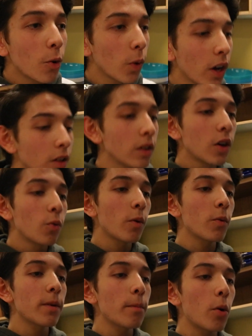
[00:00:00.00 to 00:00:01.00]
Well,
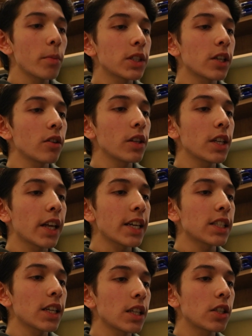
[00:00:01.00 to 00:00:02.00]
when we momentarily
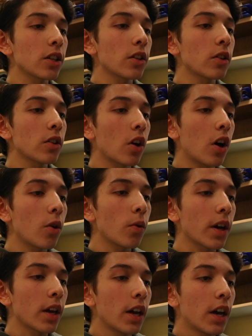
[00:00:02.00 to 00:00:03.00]
glanced at each other in the
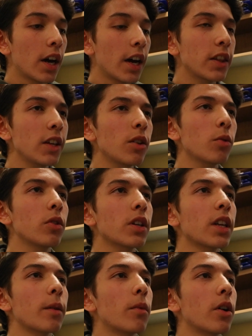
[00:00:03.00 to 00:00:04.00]
hallway, I think you were
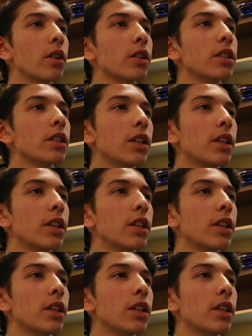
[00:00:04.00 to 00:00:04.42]
looking at Mars.